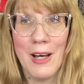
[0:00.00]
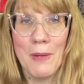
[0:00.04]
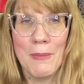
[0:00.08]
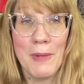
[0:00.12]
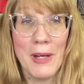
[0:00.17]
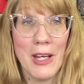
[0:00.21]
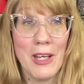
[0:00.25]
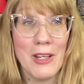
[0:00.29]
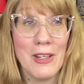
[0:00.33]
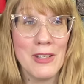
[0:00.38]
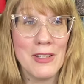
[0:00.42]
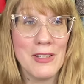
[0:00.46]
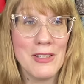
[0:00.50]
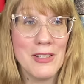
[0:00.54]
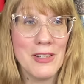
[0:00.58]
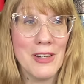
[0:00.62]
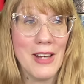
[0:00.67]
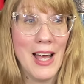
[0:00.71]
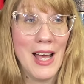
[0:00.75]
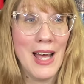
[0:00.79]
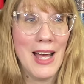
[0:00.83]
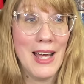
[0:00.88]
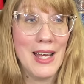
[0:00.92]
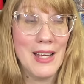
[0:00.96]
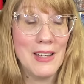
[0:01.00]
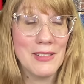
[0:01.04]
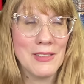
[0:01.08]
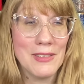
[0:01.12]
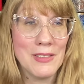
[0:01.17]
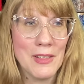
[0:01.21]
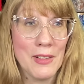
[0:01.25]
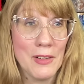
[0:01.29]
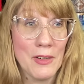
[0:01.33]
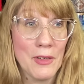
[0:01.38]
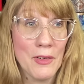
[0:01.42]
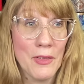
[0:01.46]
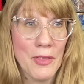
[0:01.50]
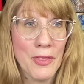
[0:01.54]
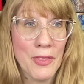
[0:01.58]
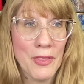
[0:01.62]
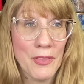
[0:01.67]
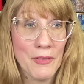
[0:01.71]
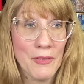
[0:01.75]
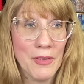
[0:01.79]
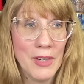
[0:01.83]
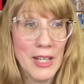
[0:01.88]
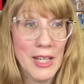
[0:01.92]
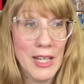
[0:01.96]
Oh my goodness, you guys, there are
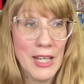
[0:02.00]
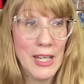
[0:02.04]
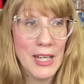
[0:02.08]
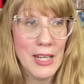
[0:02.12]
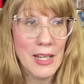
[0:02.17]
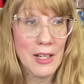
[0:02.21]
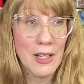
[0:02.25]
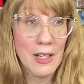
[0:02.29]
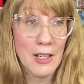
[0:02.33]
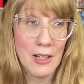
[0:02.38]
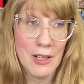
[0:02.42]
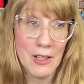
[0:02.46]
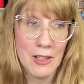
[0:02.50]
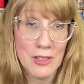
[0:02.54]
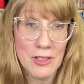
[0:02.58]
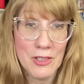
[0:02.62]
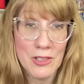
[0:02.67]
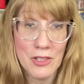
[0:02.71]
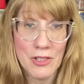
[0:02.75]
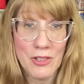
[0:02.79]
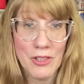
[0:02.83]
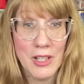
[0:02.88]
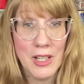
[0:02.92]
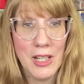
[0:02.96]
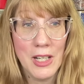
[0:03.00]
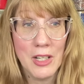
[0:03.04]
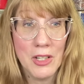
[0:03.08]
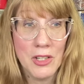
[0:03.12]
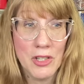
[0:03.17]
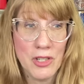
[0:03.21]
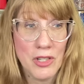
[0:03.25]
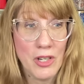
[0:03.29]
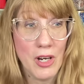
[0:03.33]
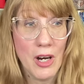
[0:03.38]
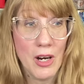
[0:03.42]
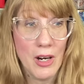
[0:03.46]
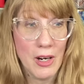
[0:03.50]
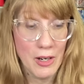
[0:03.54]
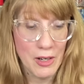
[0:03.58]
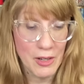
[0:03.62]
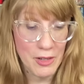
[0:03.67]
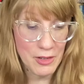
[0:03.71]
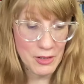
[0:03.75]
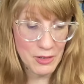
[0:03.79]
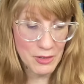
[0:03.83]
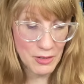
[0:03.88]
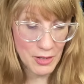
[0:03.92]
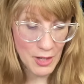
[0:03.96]
three country
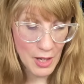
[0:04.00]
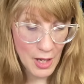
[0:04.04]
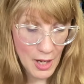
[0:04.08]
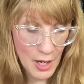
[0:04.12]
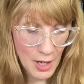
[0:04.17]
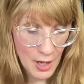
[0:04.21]
jars.